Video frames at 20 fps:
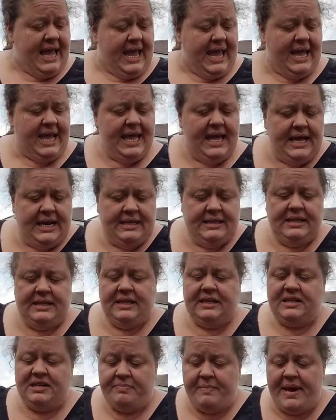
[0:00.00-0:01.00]
and
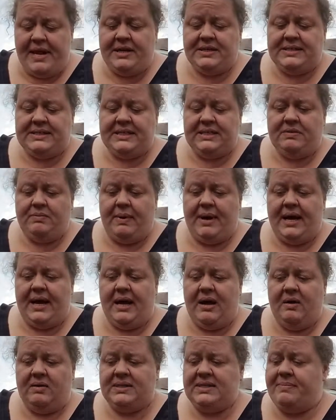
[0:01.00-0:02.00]
the tomatoes did
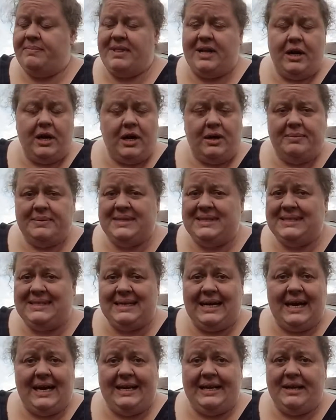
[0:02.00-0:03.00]
well. Some of the herbs
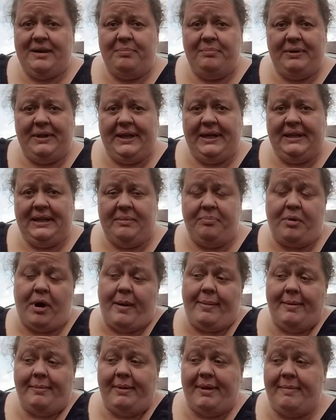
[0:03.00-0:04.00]
died completely,
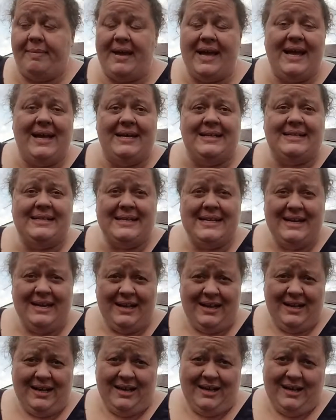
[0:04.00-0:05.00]
probably because
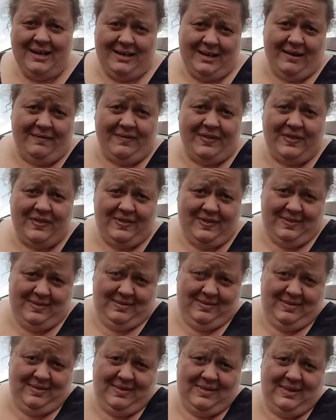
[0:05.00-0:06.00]
of
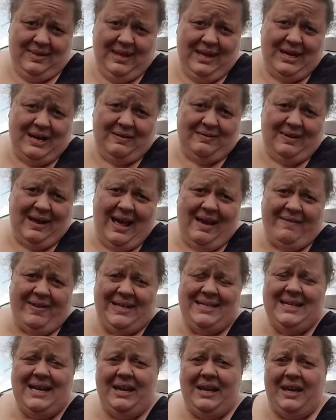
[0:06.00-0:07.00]

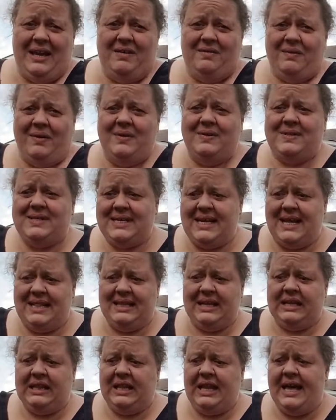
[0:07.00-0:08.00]
having delicate roots and
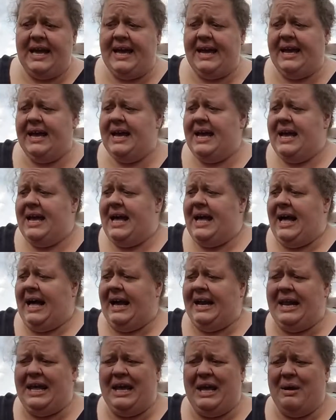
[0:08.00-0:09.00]
the clay.
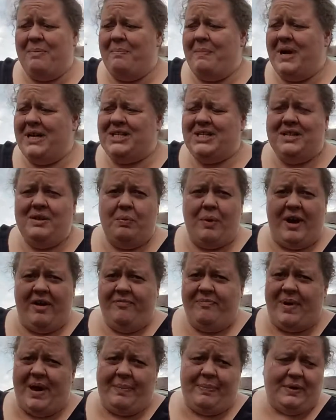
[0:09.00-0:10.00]
I didn't get much in the way
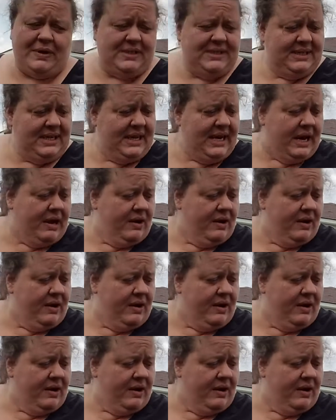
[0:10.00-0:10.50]
of peppers,